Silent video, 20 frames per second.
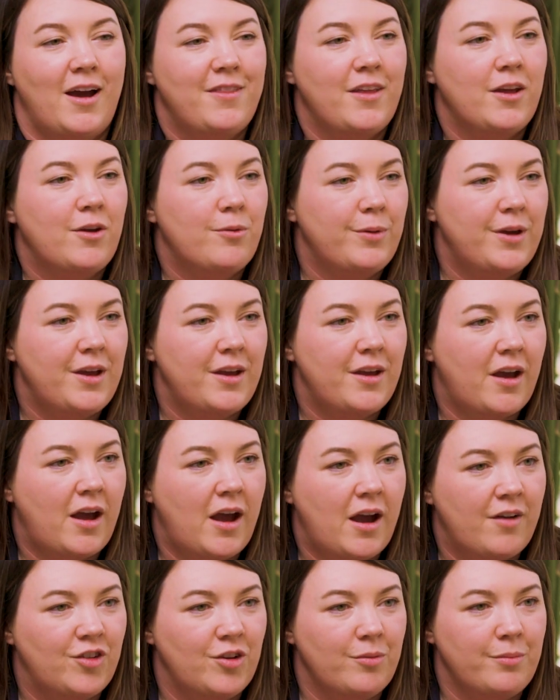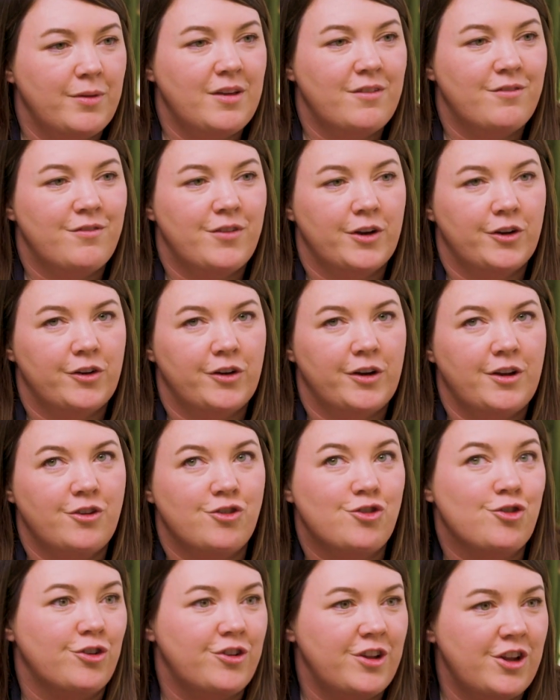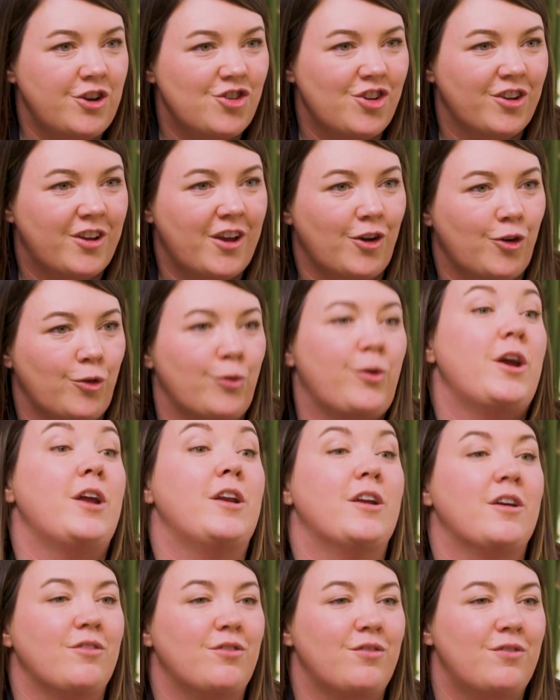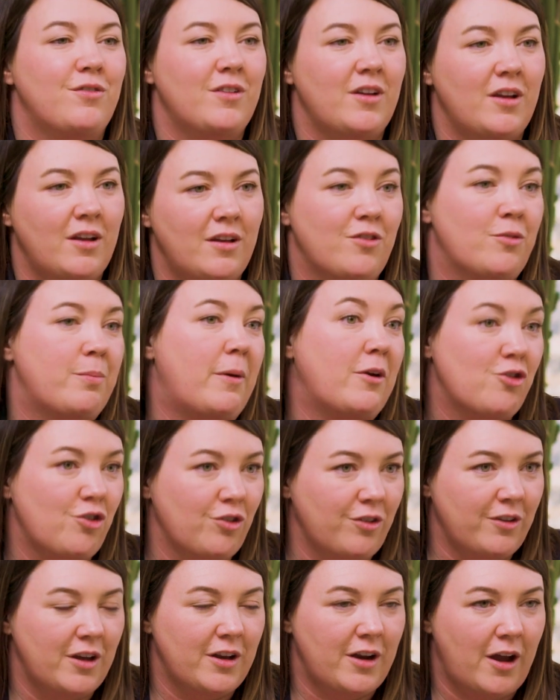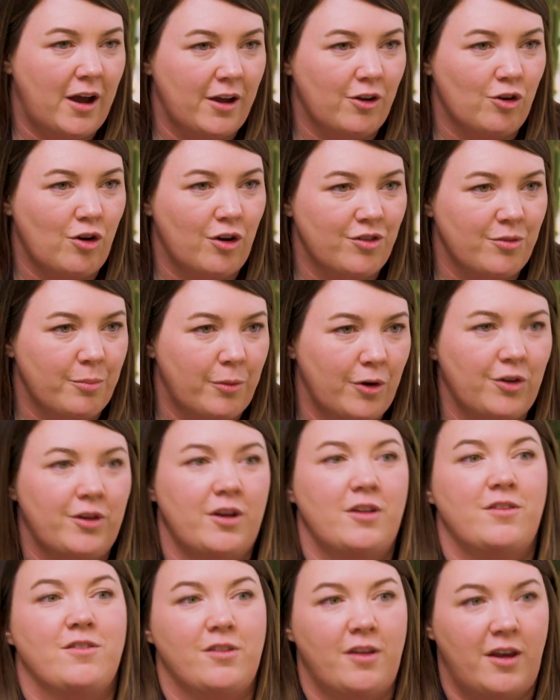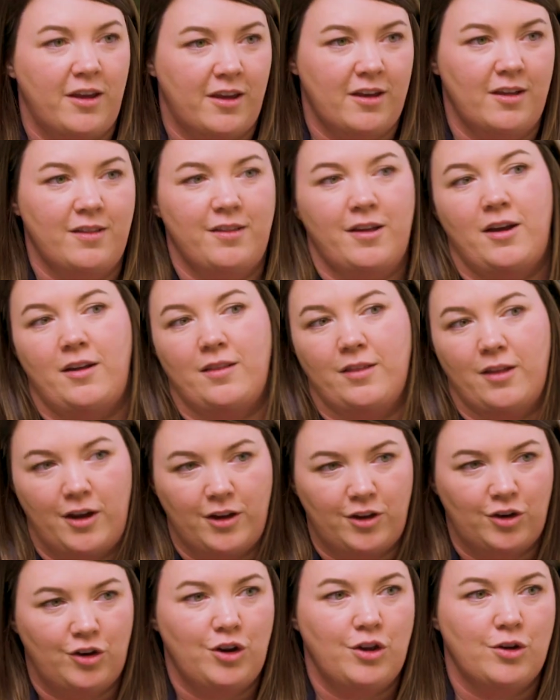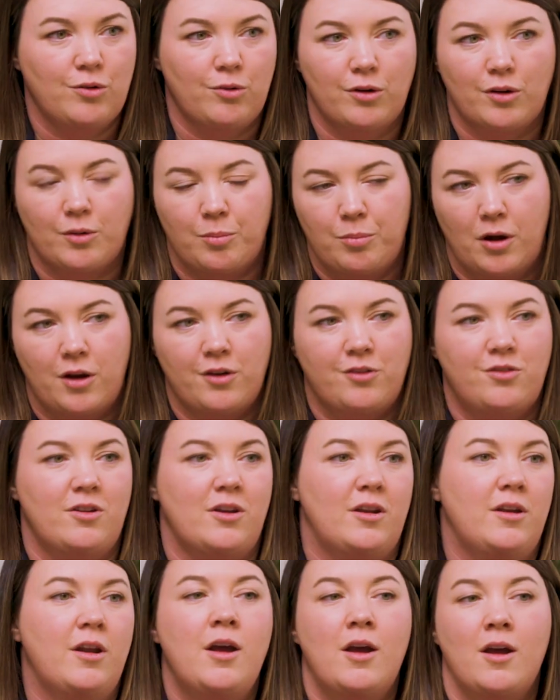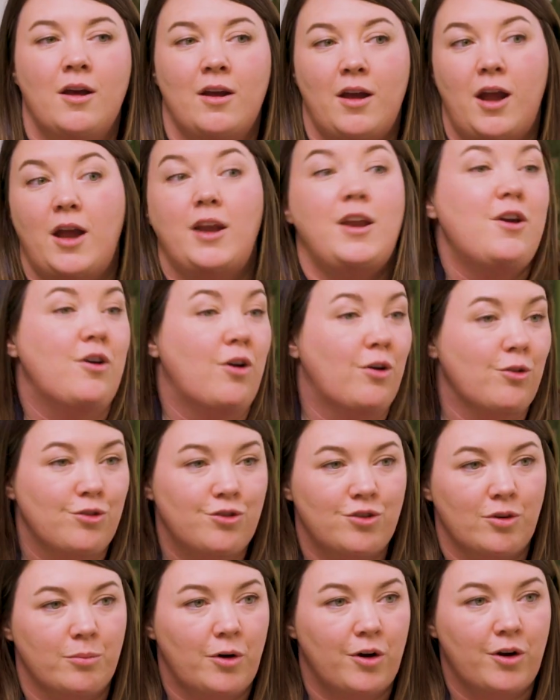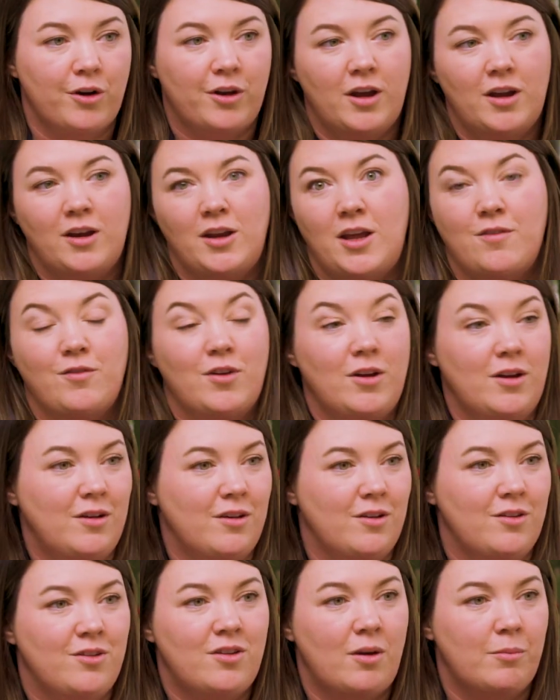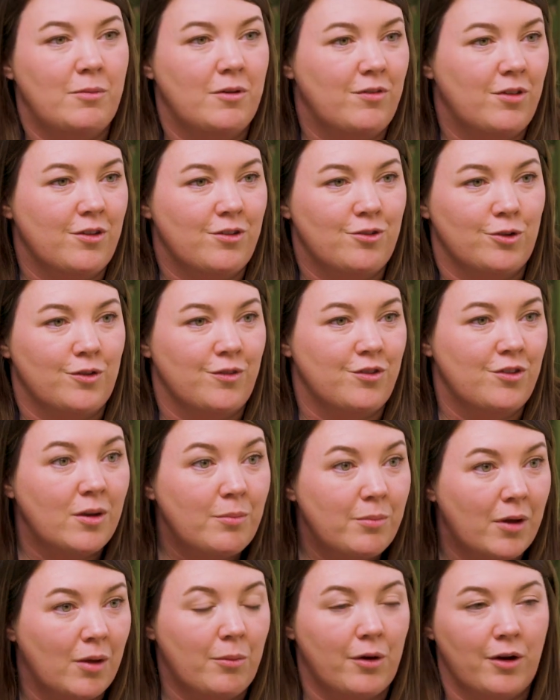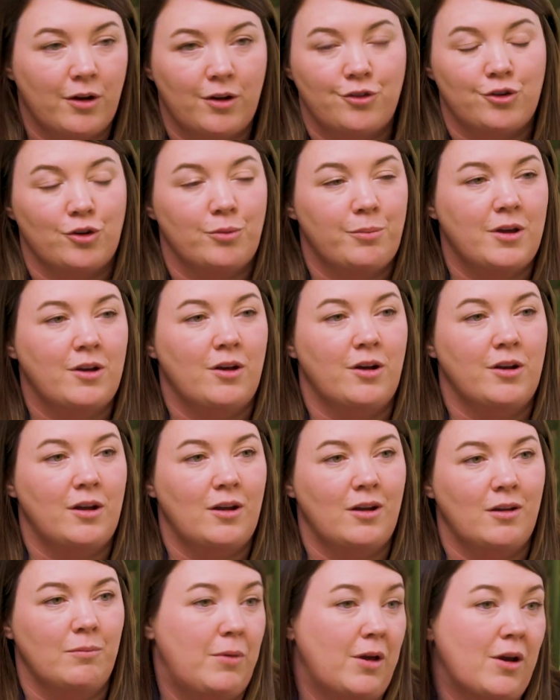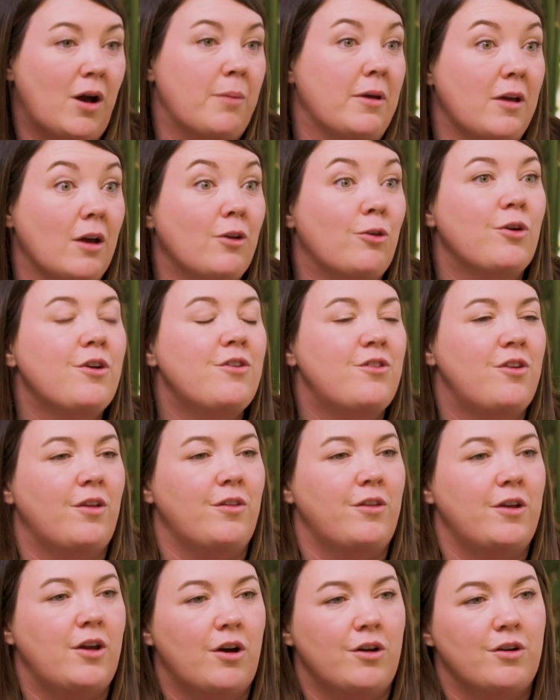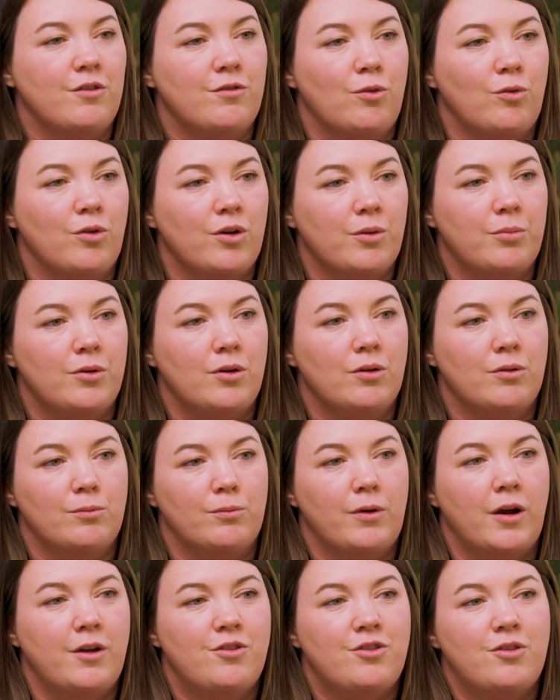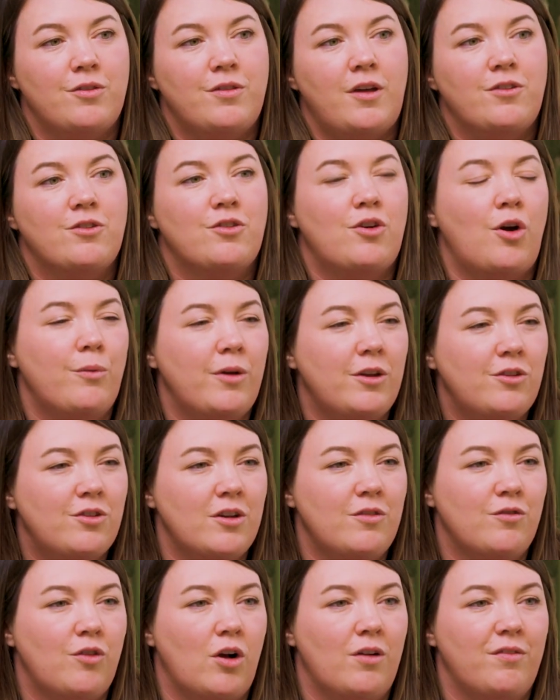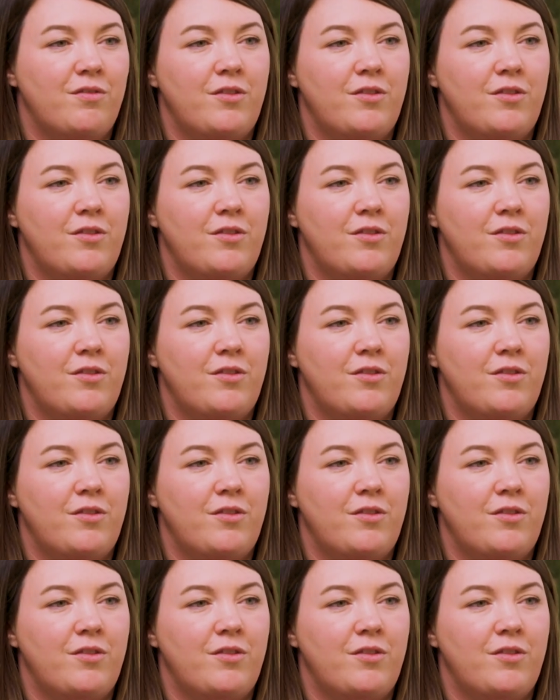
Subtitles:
think we have to be very strategic and creative, especially in high cost markets like LA, like New York, Boston, any coastal market, even some of the sort of Sunbelt markets are becoming increasingly unaffordable, right? So that's going to involve